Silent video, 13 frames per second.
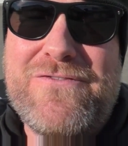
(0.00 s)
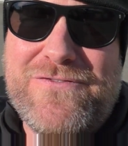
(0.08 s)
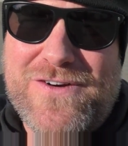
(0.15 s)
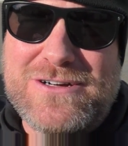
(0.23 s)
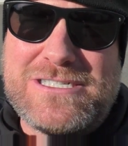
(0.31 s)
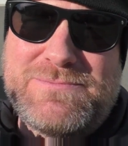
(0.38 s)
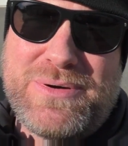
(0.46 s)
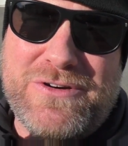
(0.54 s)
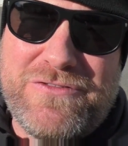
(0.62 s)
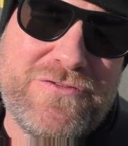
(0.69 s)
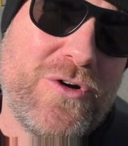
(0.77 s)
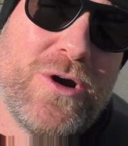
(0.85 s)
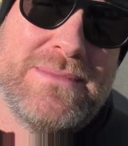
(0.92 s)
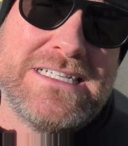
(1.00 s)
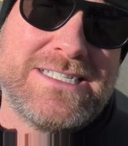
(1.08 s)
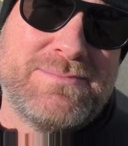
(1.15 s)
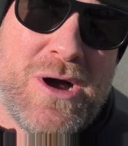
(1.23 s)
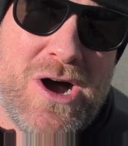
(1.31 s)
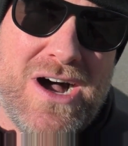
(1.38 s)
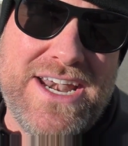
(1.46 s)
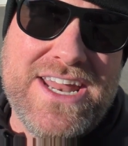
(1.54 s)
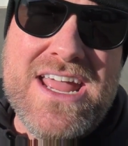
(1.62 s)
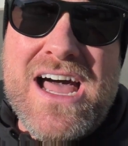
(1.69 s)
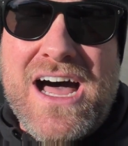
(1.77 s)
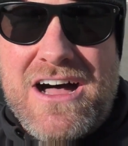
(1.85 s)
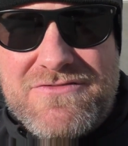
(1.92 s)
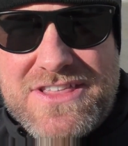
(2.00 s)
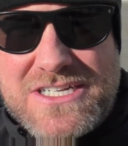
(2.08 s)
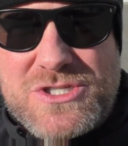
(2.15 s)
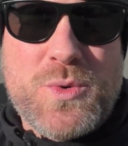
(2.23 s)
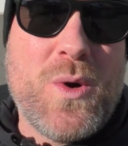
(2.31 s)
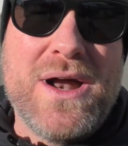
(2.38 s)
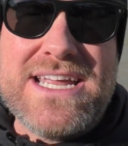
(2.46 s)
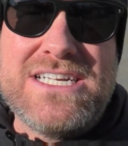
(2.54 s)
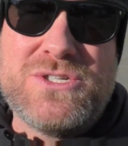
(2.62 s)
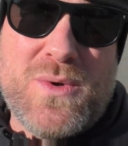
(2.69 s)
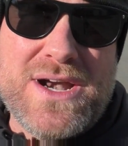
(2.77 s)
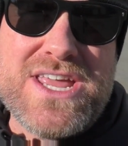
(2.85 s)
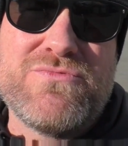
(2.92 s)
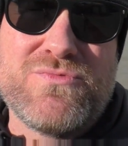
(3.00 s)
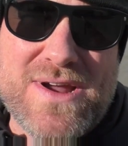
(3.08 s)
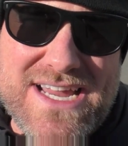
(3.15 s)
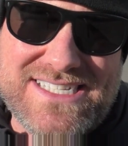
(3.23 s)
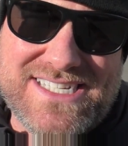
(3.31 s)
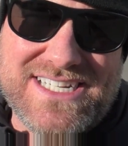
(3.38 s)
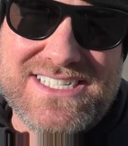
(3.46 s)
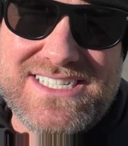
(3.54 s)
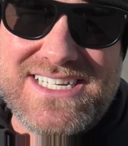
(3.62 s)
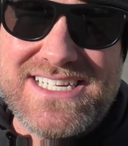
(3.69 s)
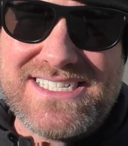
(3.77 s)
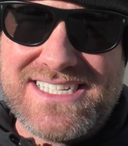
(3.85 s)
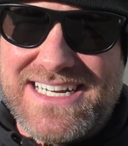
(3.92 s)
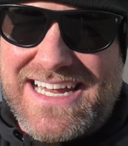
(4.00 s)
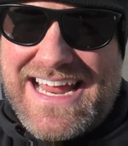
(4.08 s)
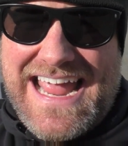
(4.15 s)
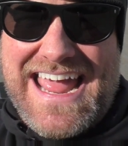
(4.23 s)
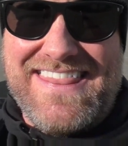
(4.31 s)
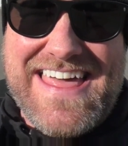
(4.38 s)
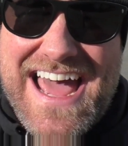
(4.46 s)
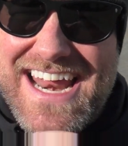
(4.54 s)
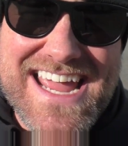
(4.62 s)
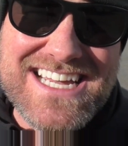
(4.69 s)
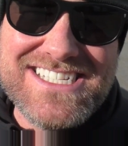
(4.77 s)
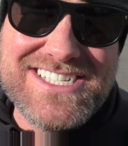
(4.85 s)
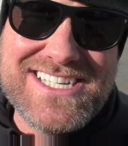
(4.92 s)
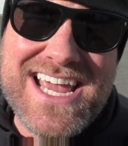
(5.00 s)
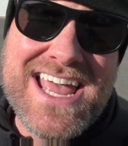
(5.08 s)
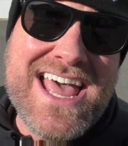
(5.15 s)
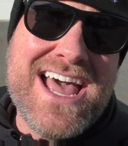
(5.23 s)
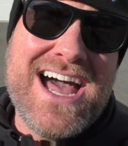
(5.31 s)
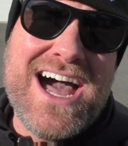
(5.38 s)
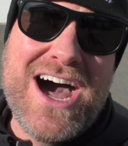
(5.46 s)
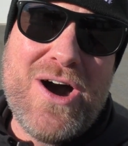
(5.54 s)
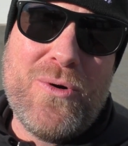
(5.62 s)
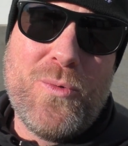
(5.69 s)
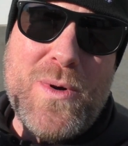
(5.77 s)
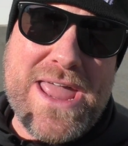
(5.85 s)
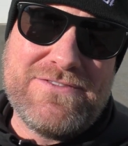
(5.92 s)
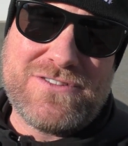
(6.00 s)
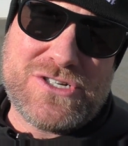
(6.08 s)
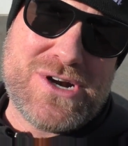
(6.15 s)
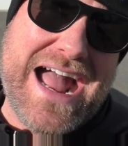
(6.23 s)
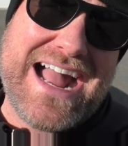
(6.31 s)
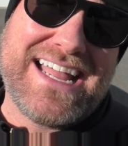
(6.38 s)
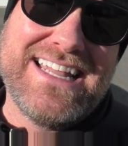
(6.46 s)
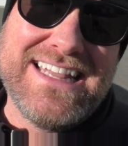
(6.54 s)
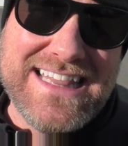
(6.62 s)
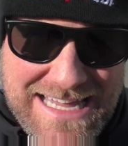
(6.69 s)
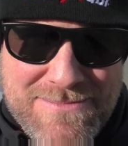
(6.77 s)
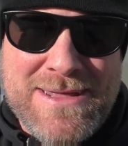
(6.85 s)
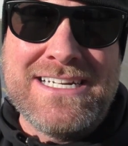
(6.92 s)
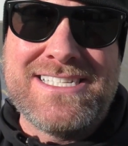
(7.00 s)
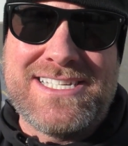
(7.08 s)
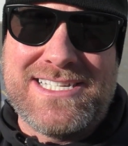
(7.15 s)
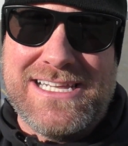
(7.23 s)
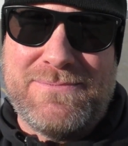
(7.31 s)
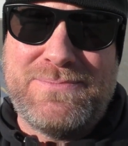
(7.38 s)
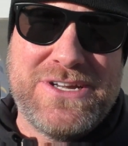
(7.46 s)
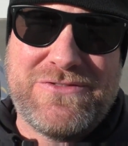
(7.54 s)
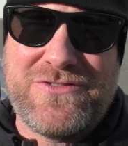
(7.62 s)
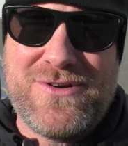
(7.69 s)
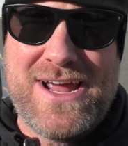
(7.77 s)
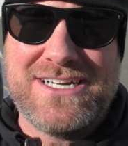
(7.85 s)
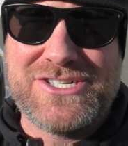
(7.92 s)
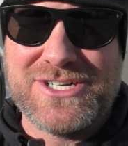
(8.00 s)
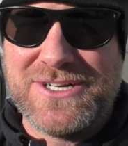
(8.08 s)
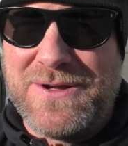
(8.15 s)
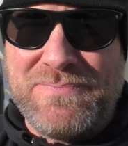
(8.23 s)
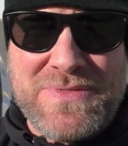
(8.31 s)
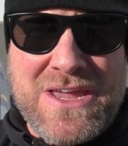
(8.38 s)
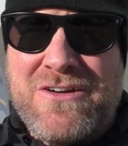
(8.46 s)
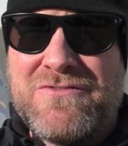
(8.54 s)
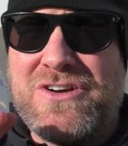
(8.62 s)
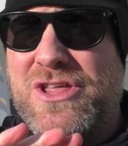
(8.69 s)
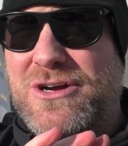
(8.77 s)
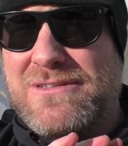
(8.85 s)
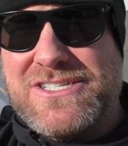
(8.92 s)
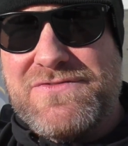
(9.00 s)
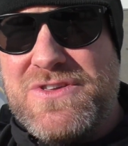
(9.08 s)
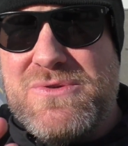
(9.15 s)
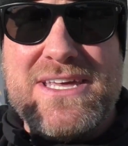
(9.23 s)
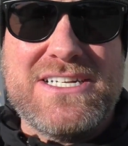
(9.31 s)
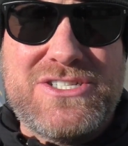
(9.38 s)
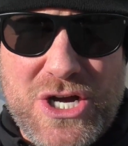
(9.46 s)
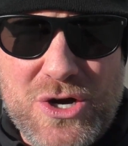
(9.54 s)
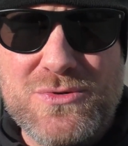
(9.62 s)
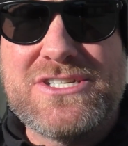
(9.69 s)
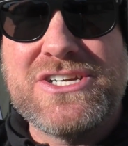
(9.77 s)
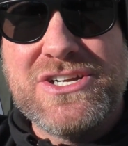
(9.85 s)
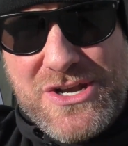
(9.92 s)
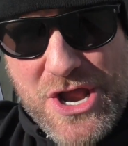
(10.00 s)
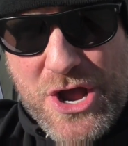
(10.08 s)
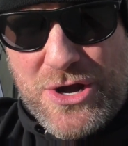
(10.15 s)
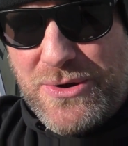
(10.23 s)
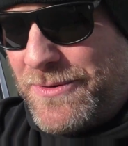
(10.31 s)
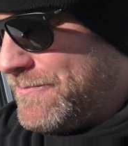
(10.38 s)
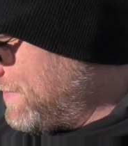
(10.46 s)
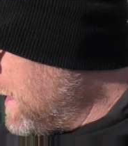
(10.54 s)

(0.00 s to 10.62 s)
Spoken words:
first performance mod of the 2020 racing season, and that is a Wavetrac Limited Slip Differential. For those of you that don't know,